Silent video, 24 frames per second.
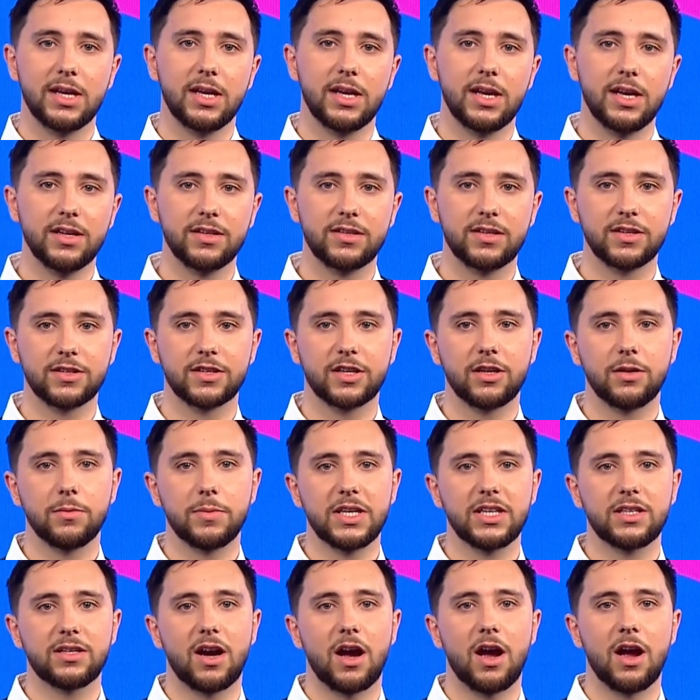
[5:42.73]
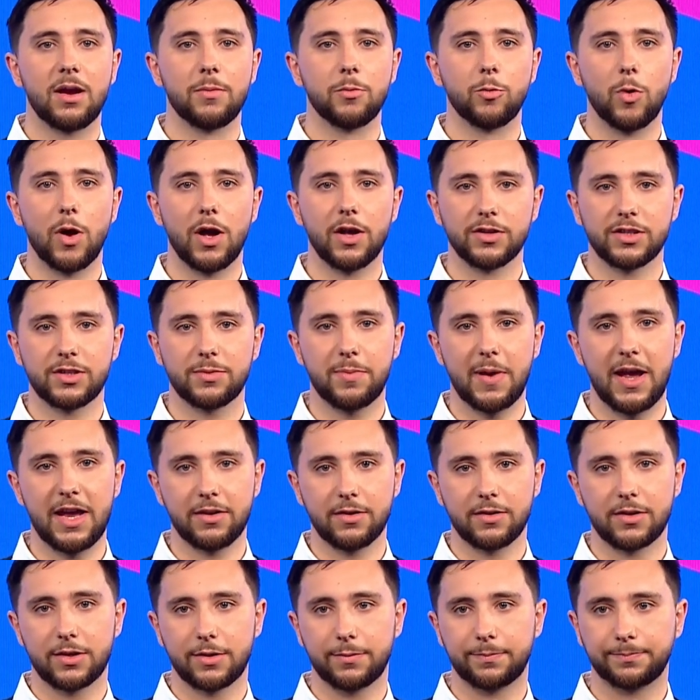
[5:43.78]
Is this going to be time well
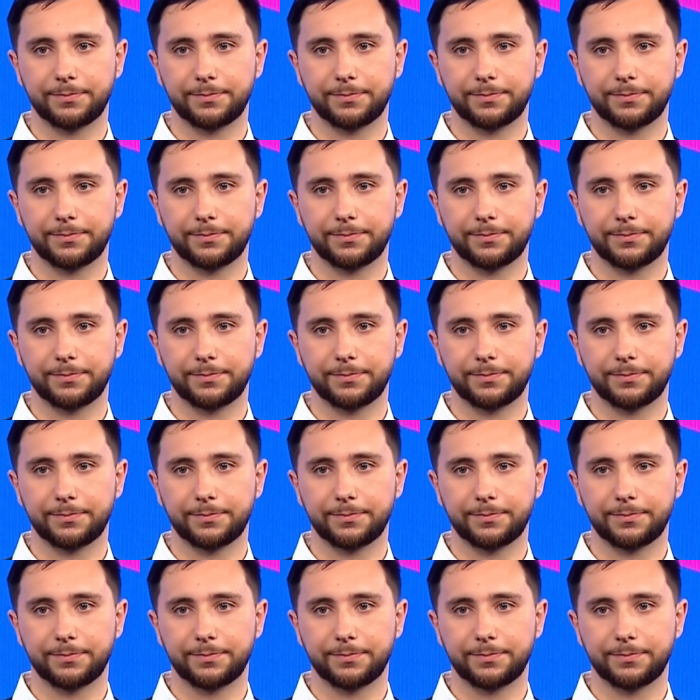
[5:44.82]
spent?